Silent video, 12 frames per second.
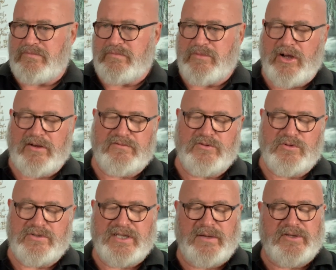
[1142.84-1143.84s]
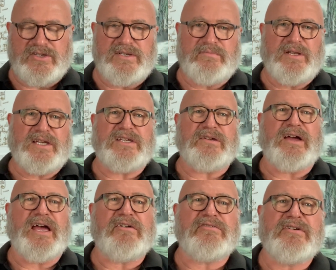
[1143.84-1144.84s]
mind force, how much Nim Lik you
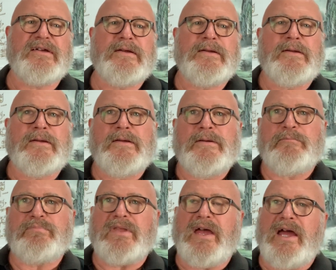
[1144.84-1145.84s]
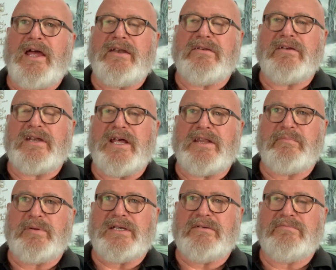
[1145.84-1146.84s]
have. And another
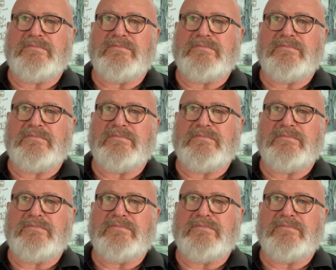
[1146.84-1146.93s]
big